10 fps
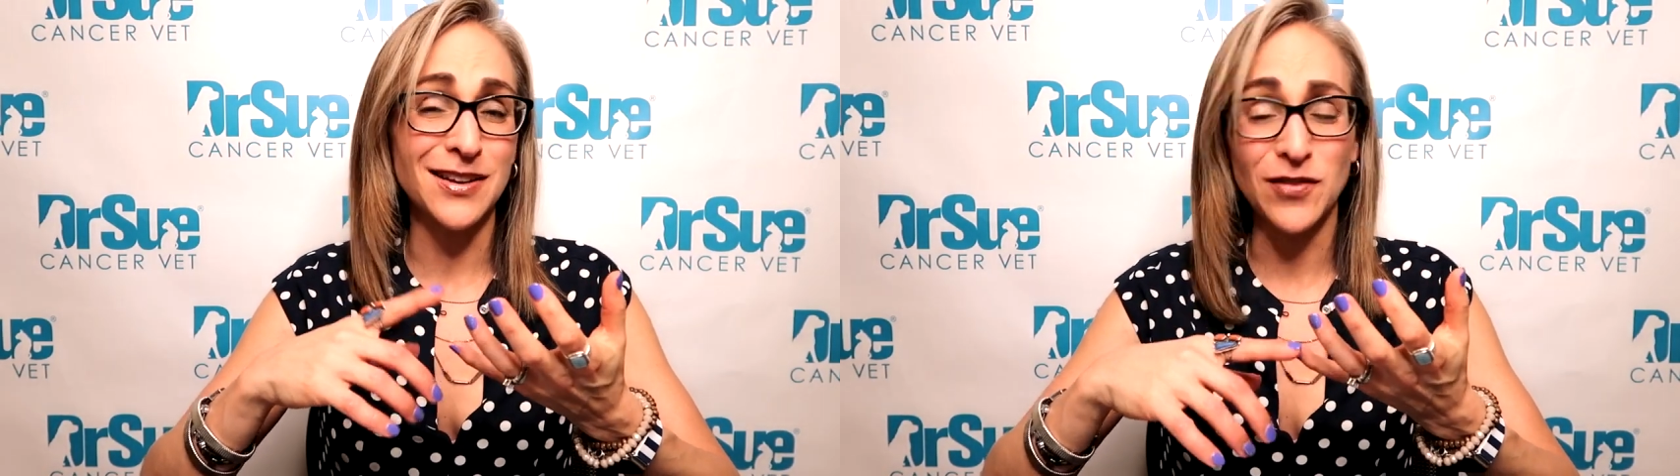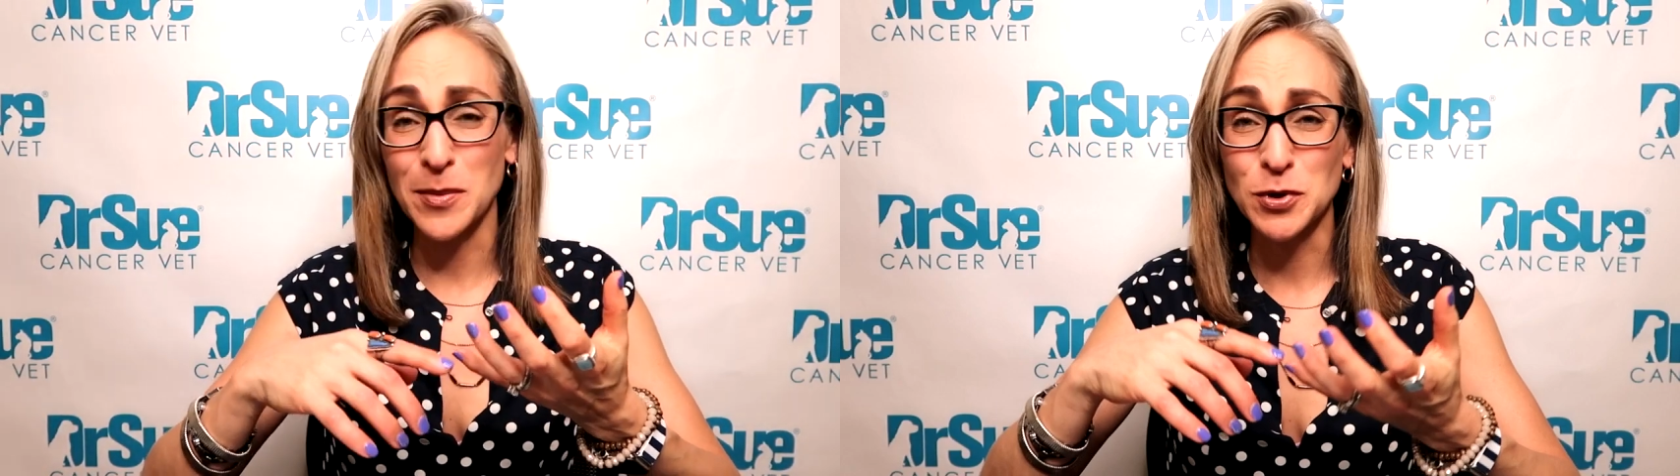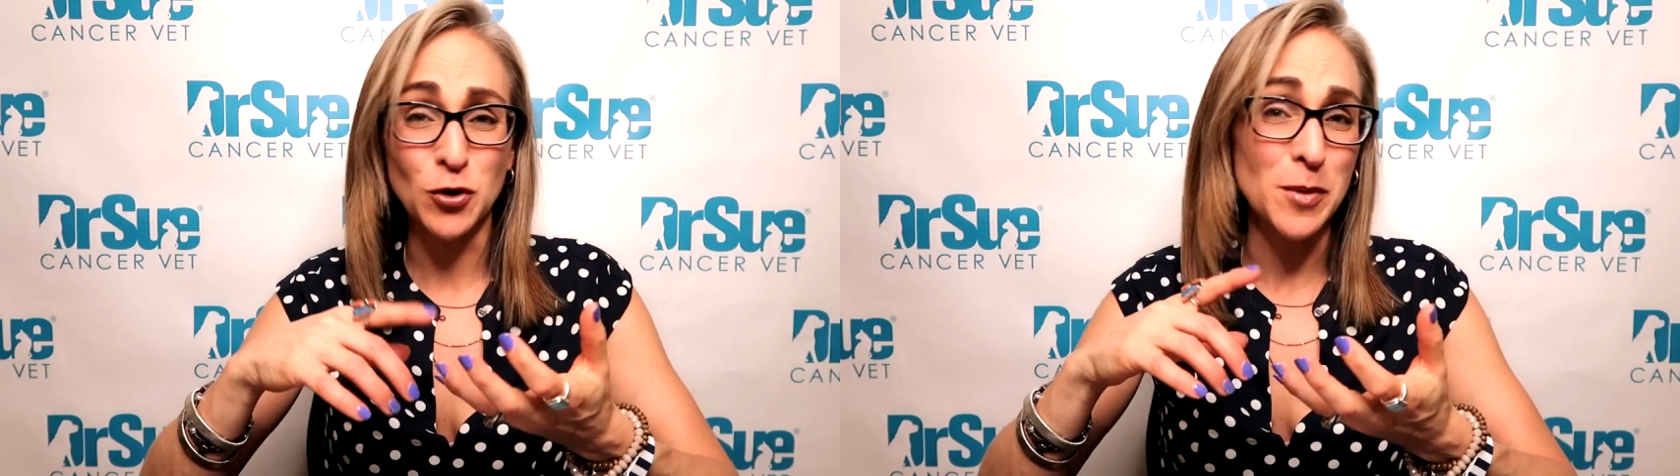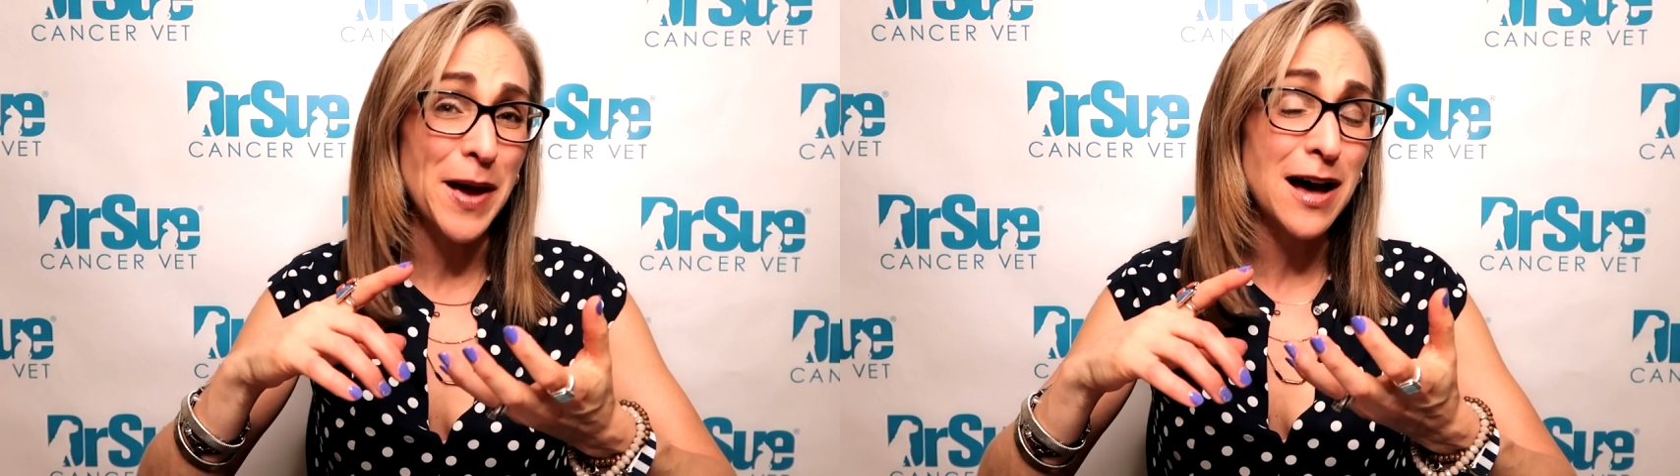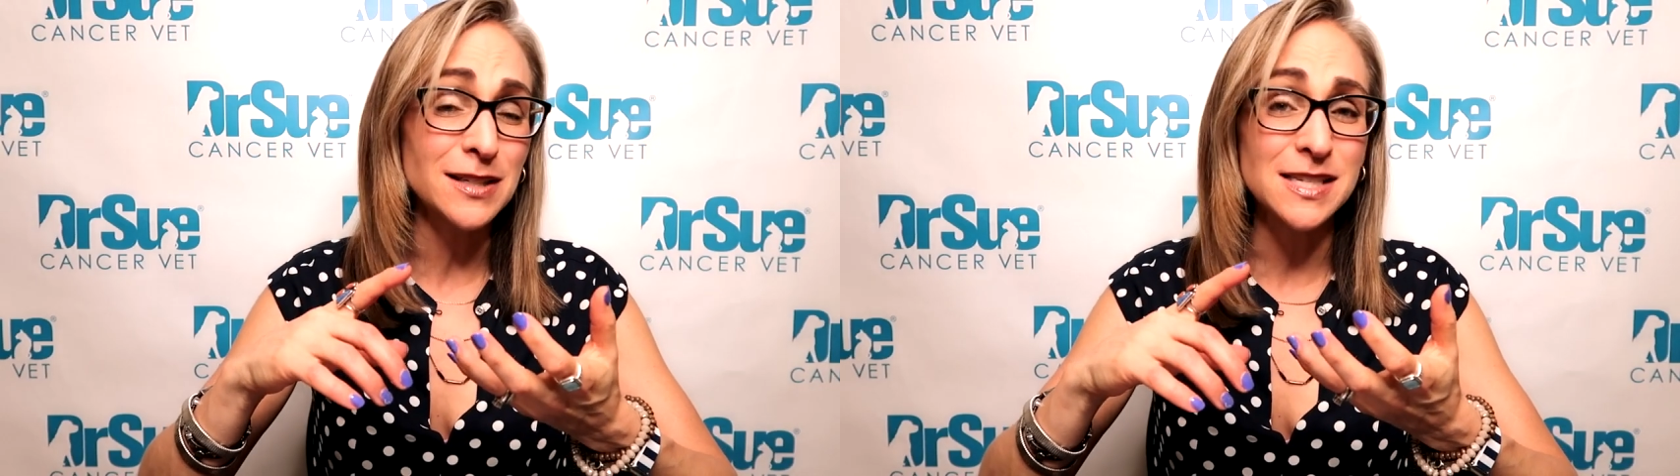inflammatory
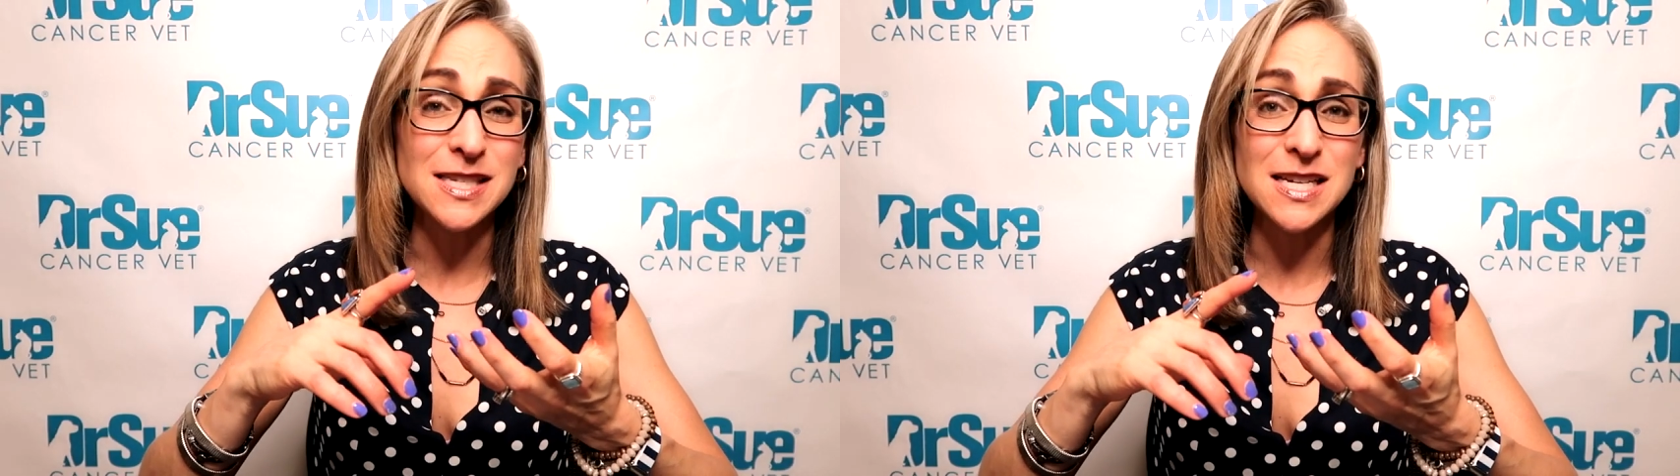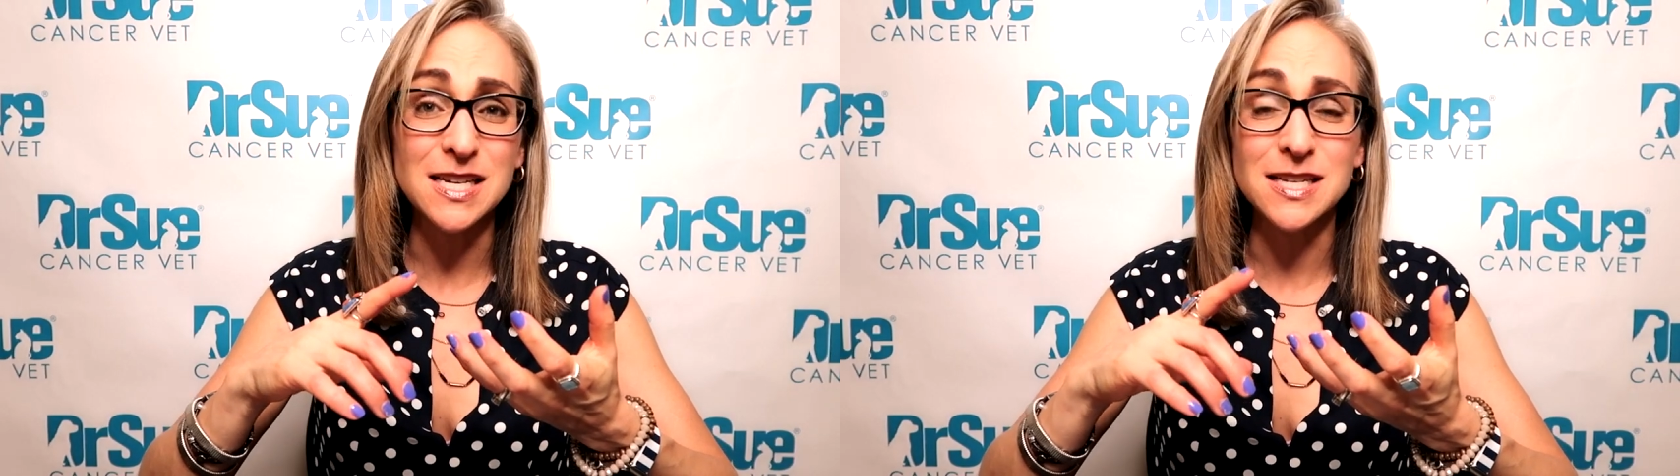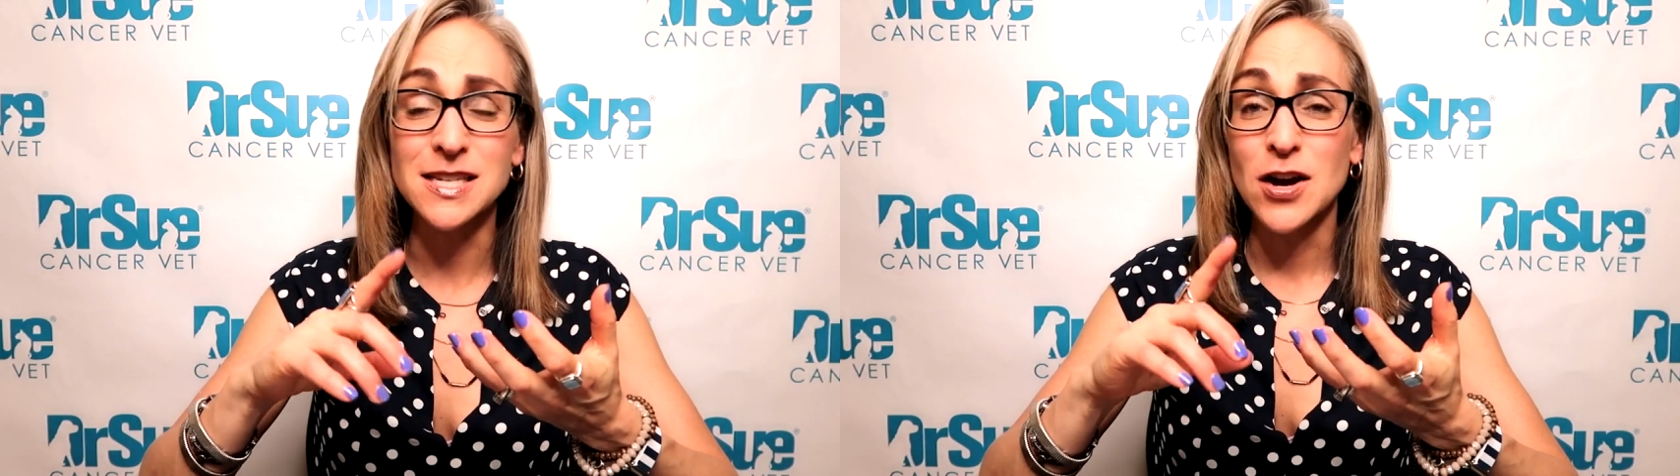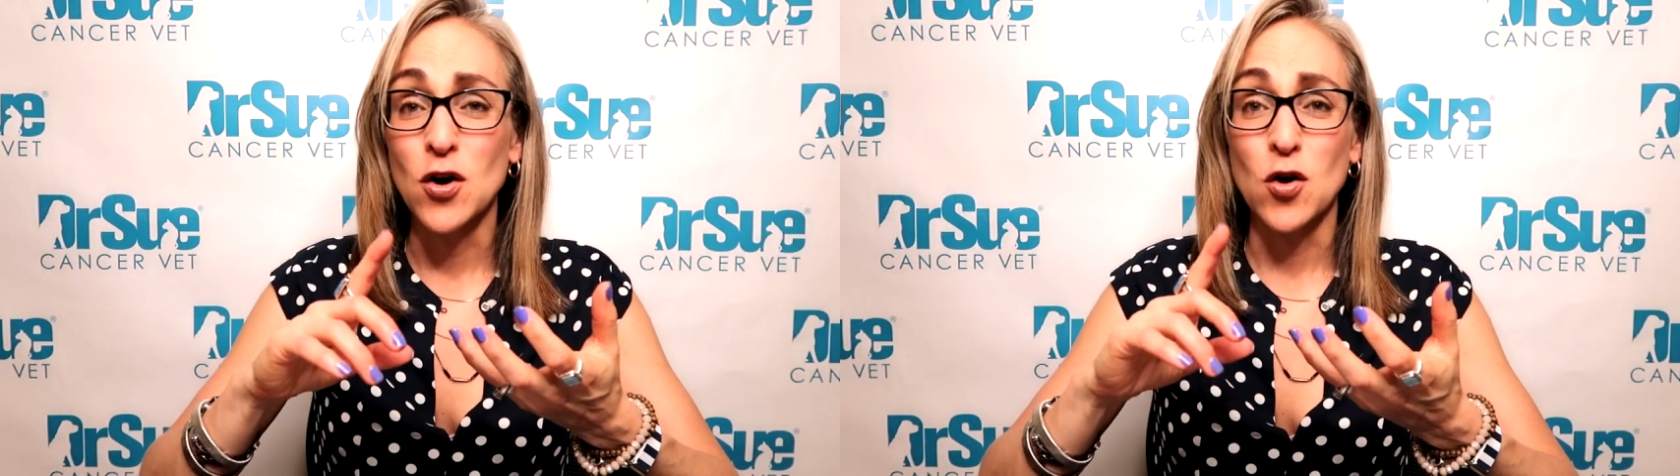bowel disease,